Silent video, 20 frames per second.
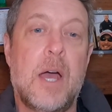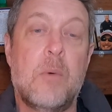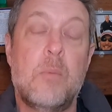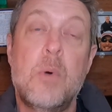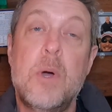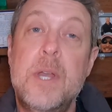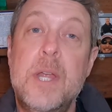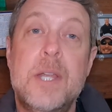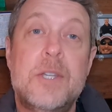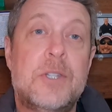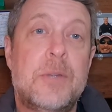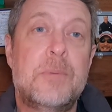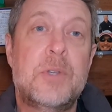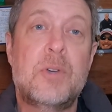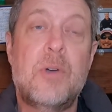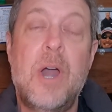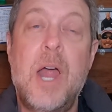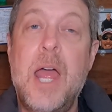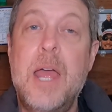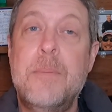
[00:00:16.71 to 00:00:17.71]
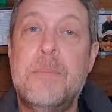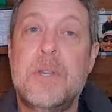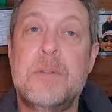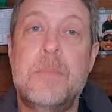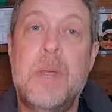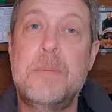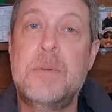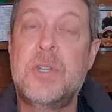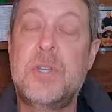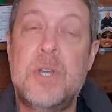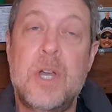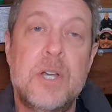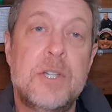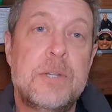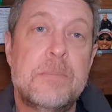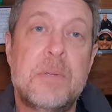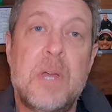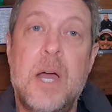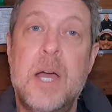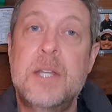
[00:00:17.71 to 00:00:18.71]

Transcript: would hit subscribe and maybe share some